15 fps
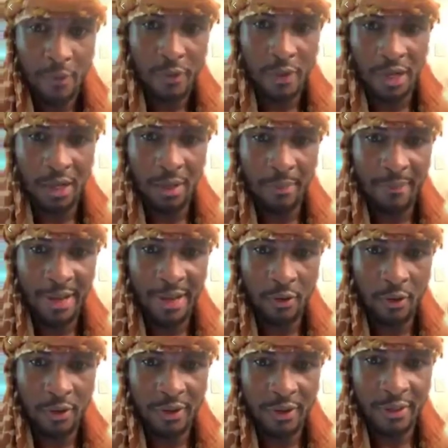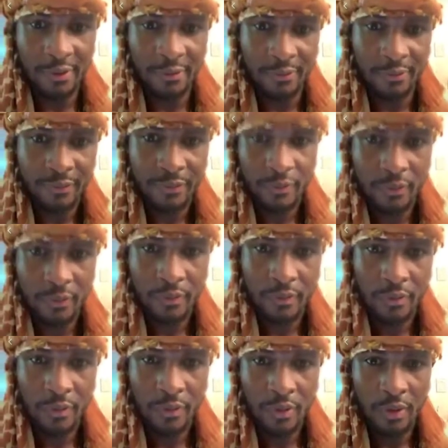Y'all come back on that.
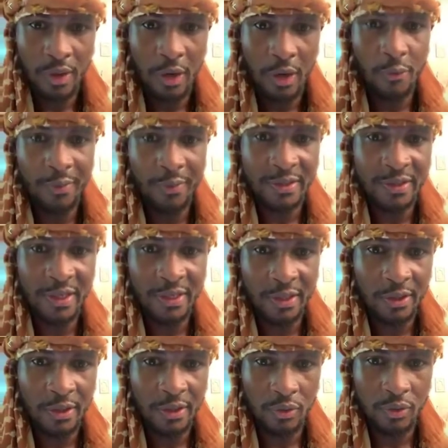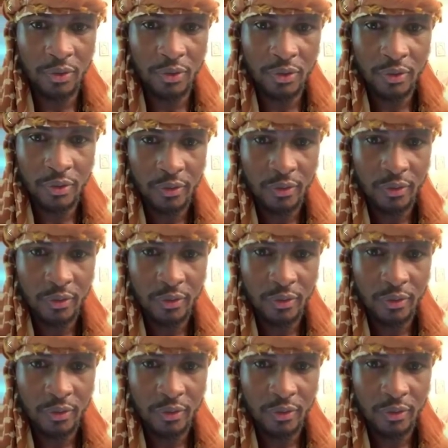I hope y'all taking notes.